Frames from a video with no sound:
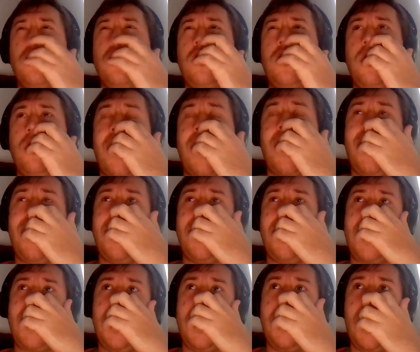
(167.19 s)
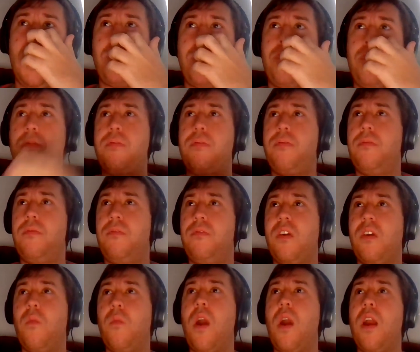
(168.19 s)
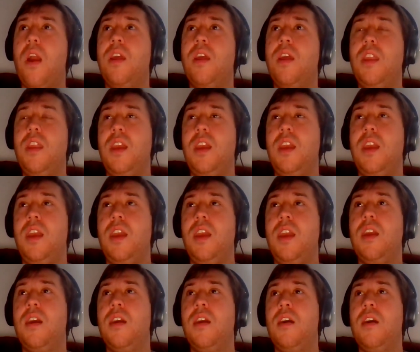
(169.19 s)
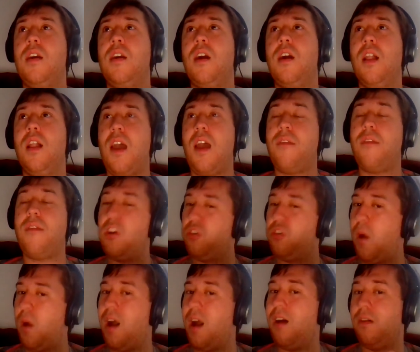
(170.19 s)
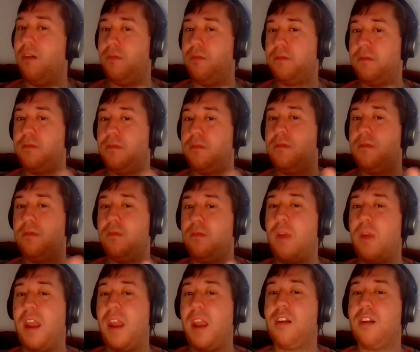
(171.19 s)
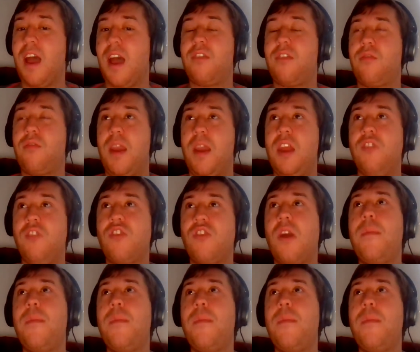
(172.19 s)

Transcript: Two, I think they ended up somewhere in the 11 or 12 rank class range.